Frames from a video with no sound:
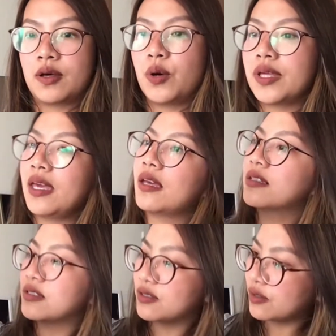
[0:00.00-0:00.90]
Okay,
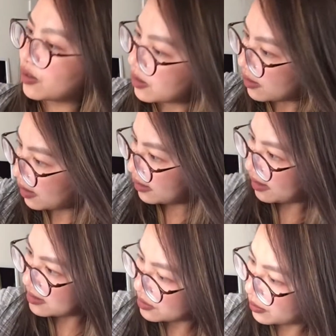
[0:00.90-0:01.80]
so I
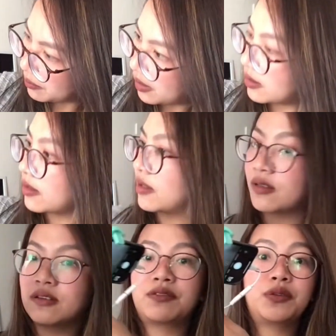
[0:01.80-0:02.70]
guess it's holding my
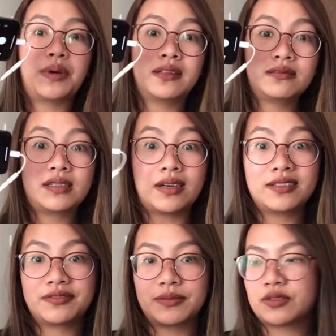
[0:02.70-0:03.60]
phone well
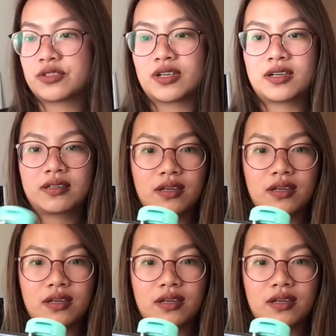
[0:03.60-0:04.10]
enough. I'm not sure.